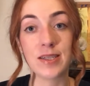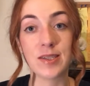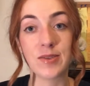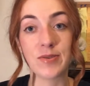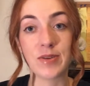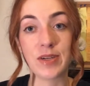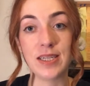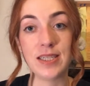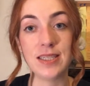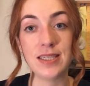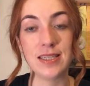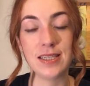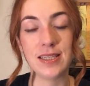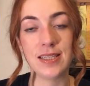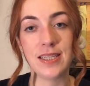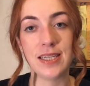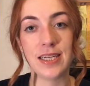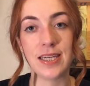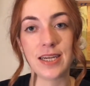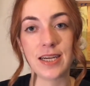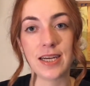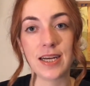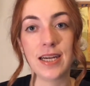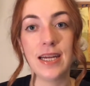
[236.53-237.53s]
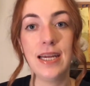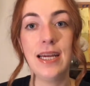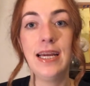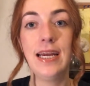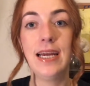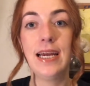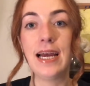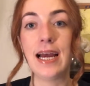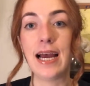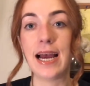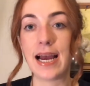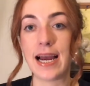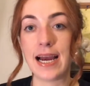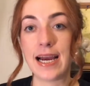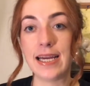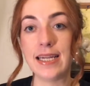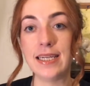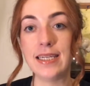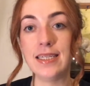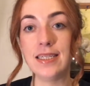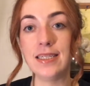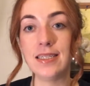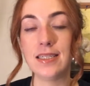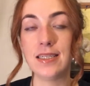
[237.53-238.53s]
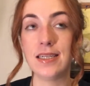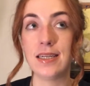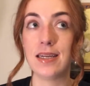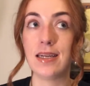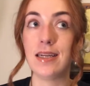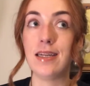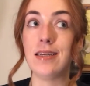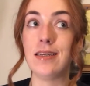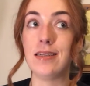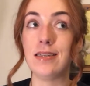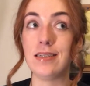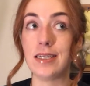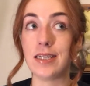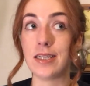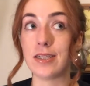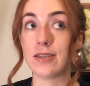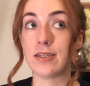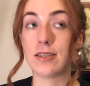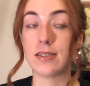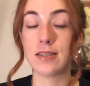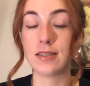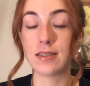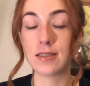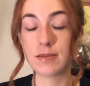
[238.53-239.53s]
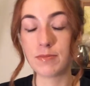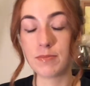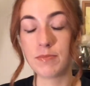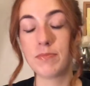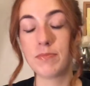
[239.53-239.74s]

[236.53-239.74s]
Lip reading: race this year and in years